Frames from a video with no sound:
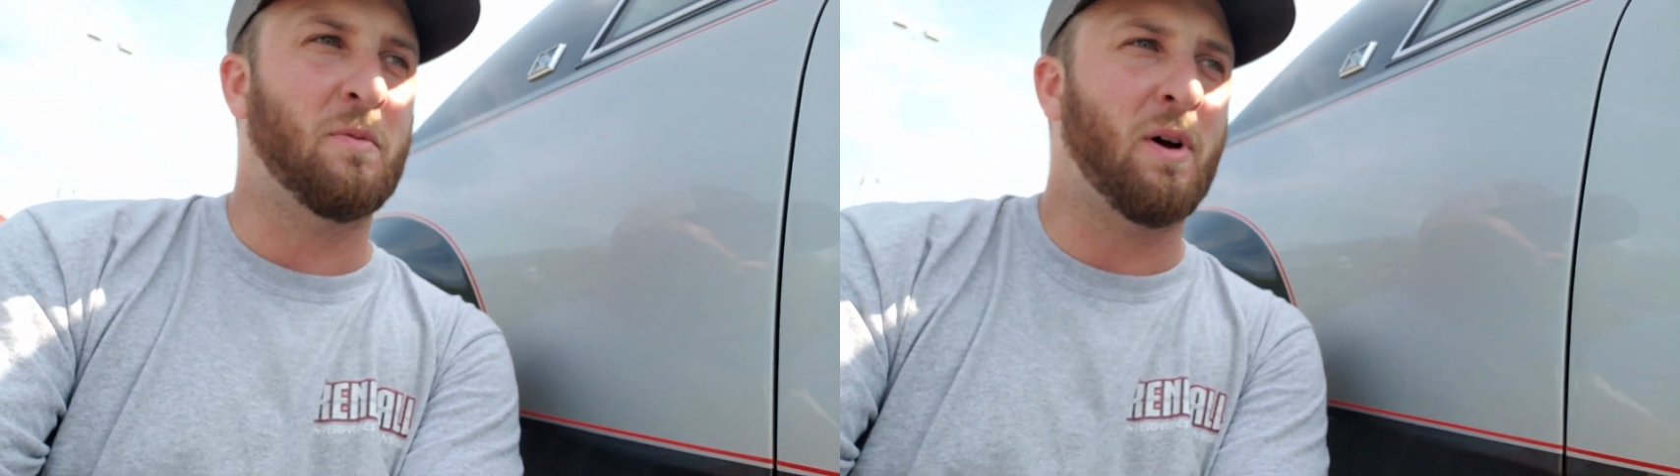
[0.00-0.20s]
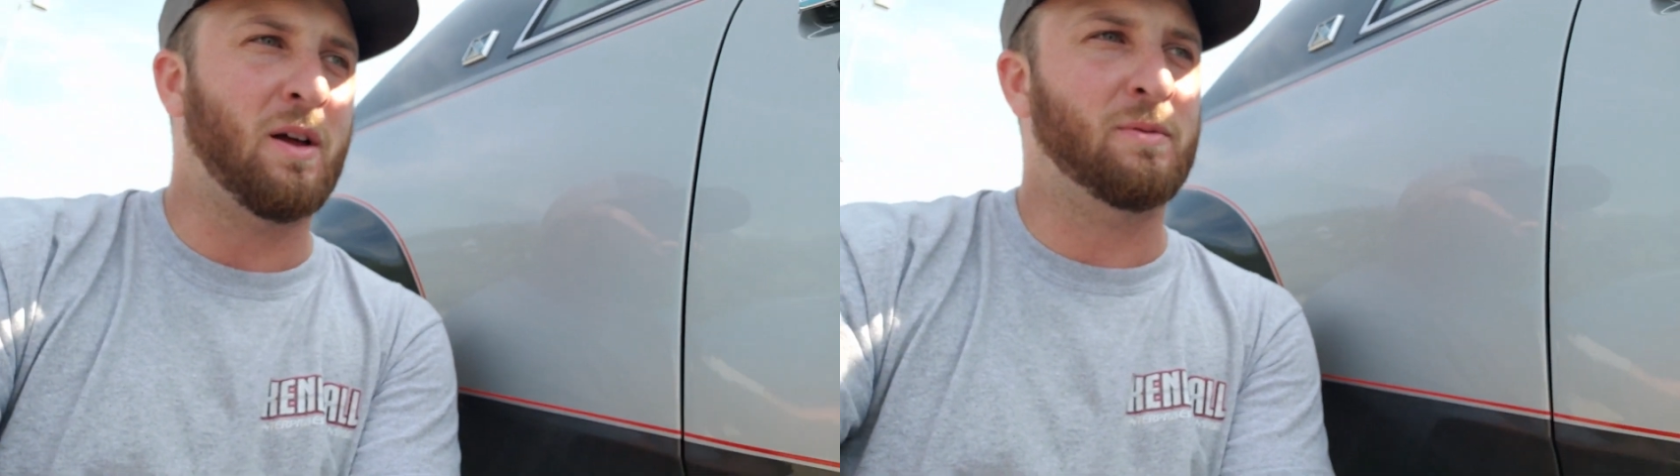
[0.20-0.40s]

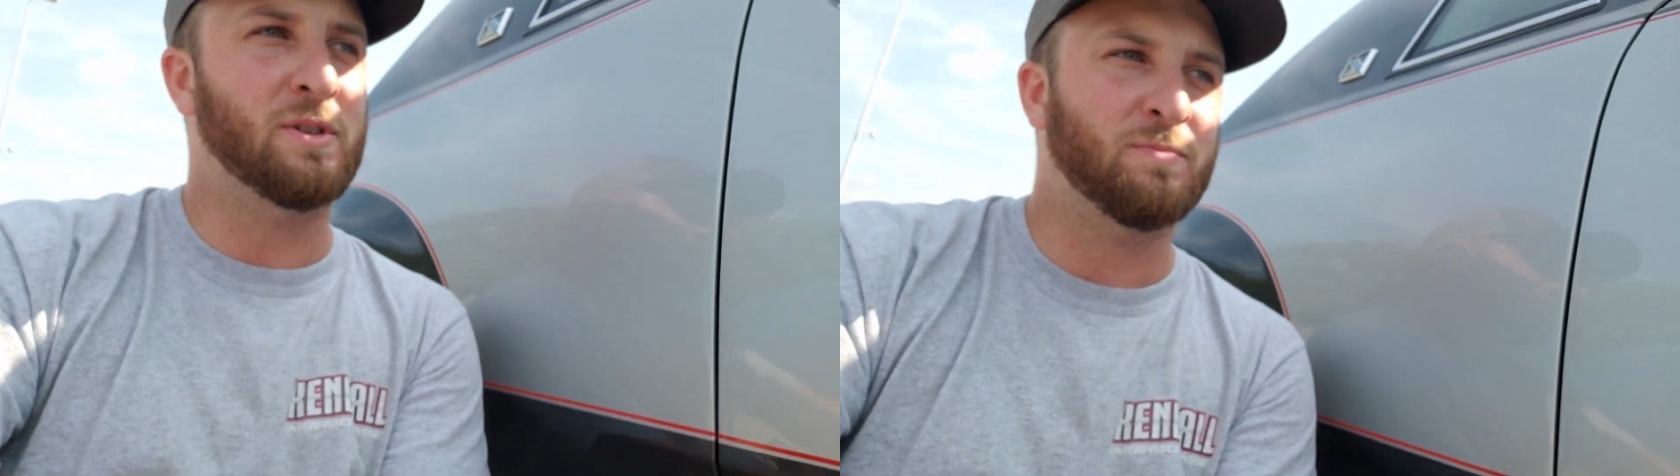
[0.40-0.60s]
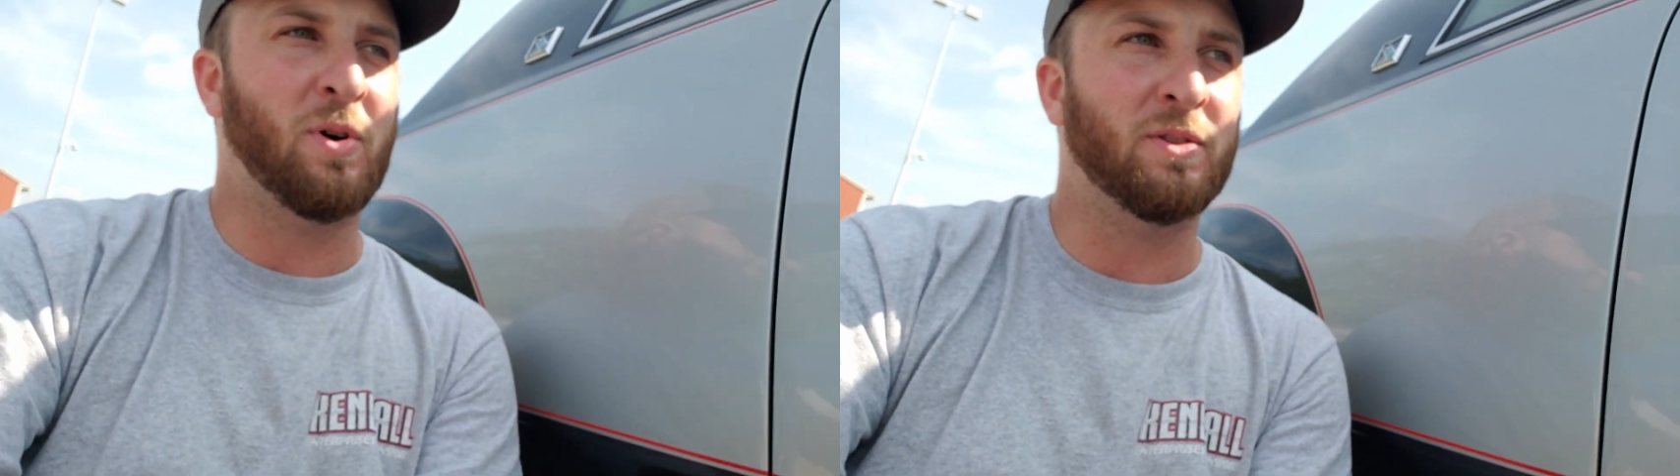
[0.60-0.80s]
mine
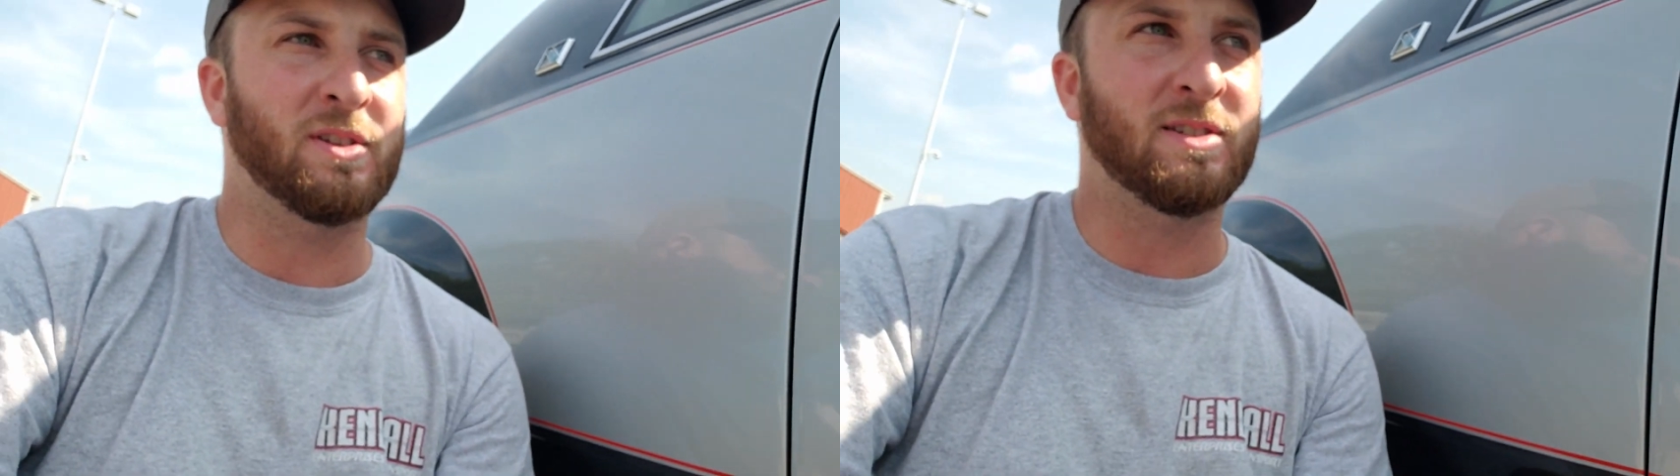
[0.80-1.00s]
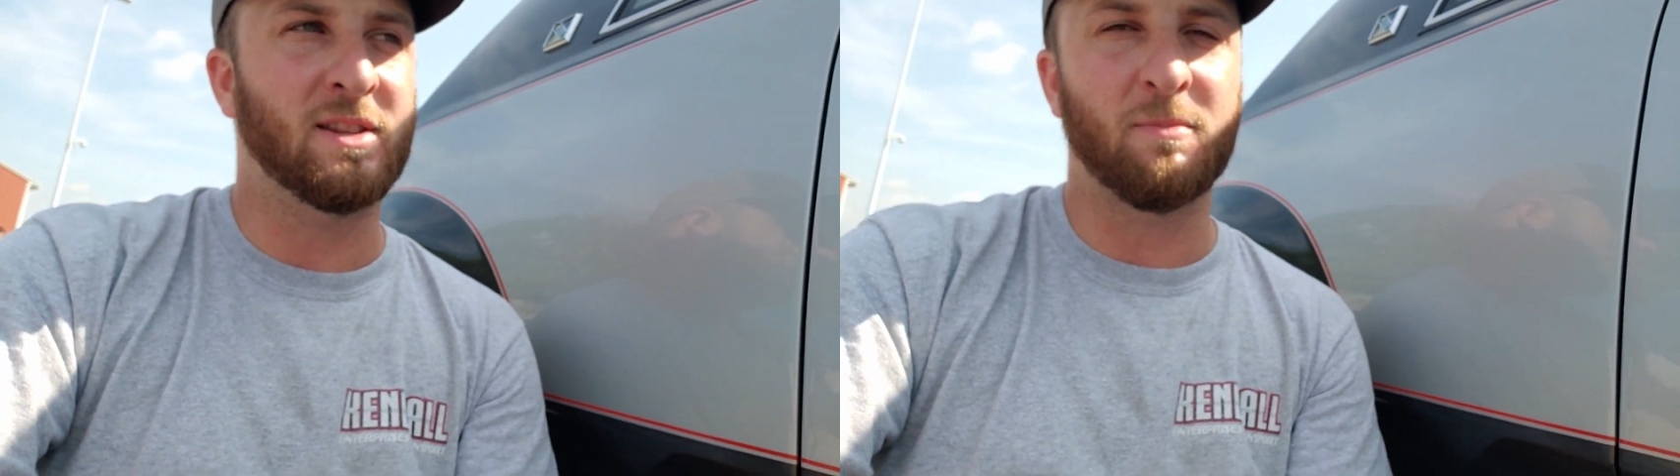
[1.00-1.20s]
just bought
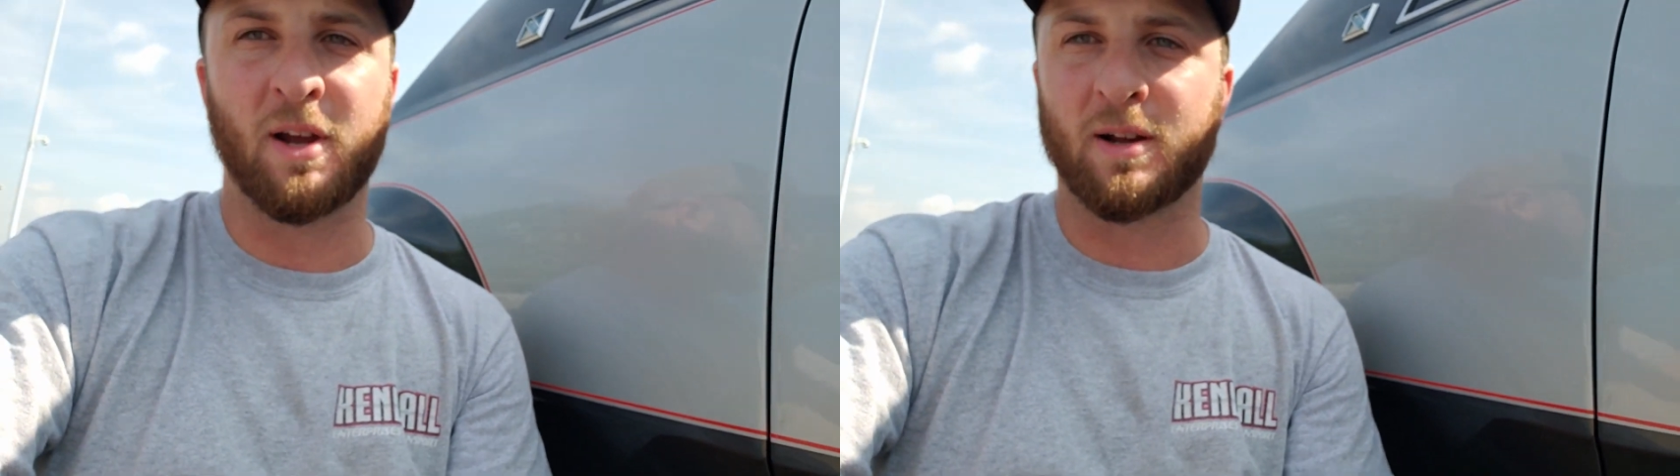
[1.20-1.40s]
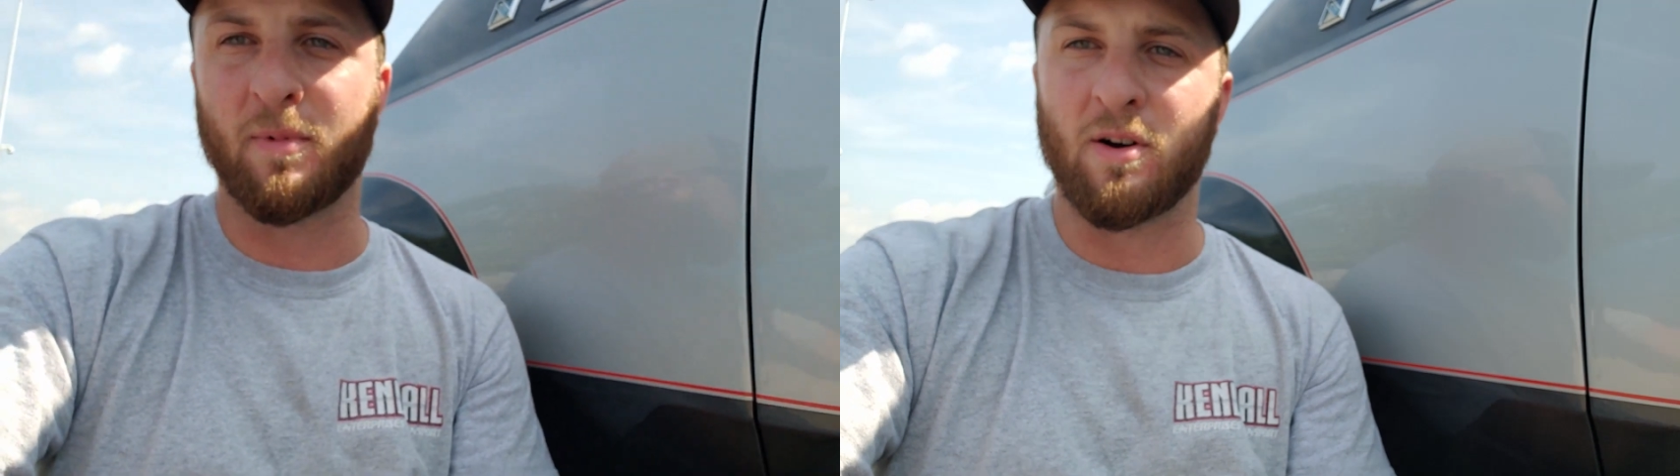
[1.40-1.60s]
this at the
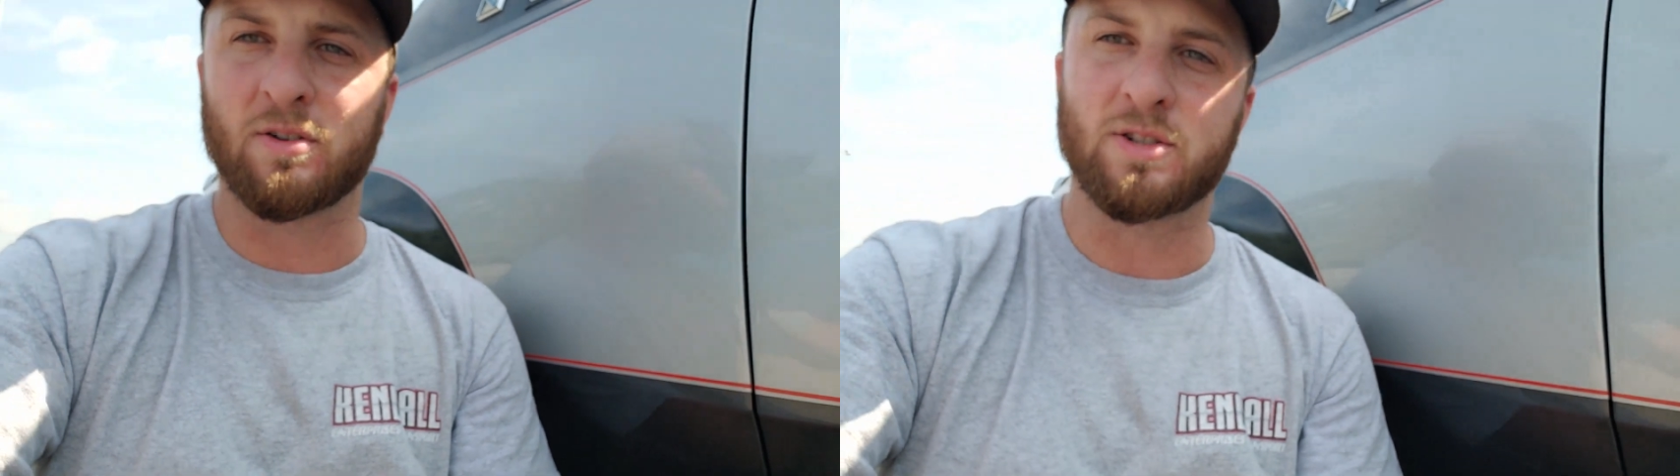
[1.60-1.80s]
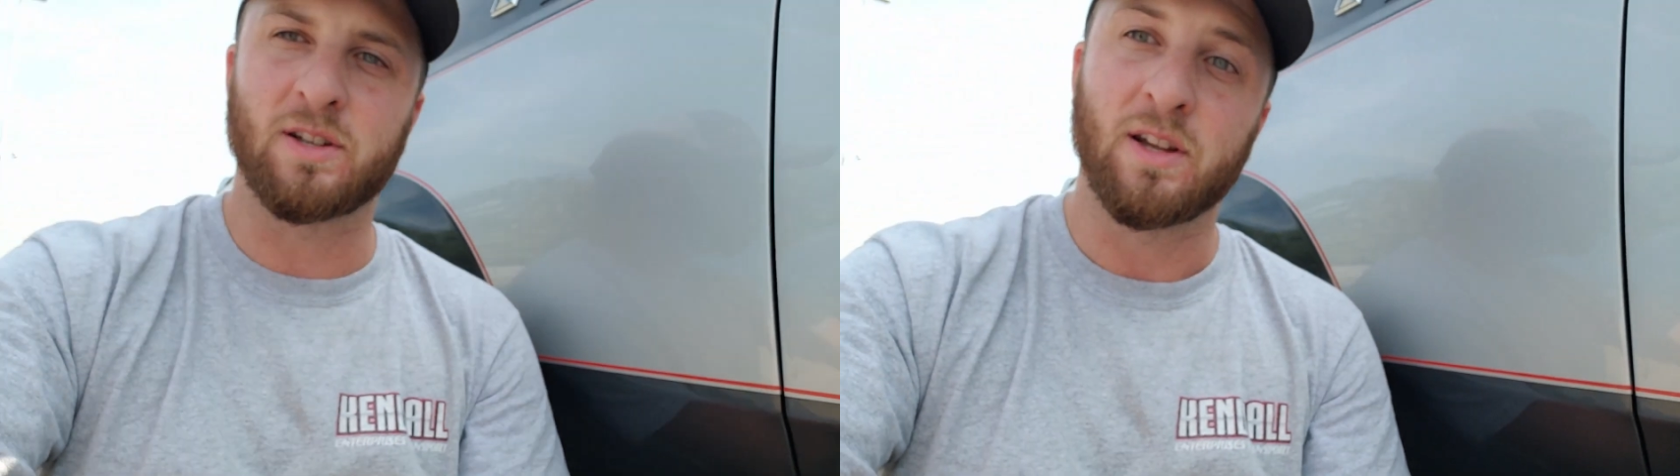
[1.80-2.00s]
Meckham
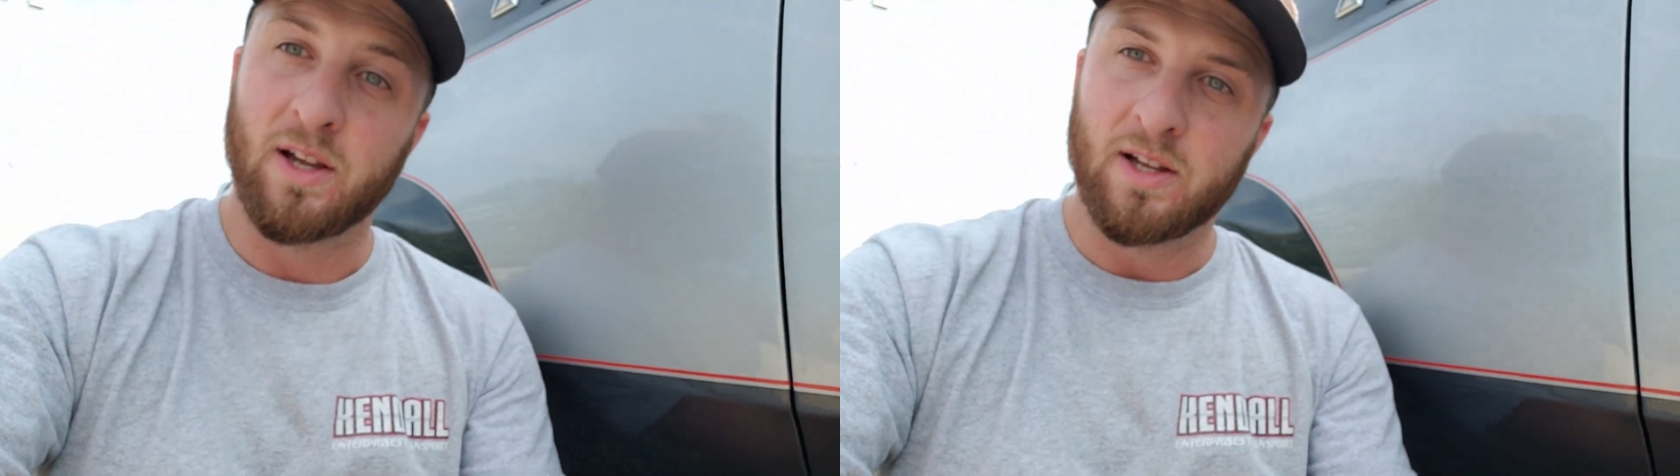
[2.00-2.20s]
auction,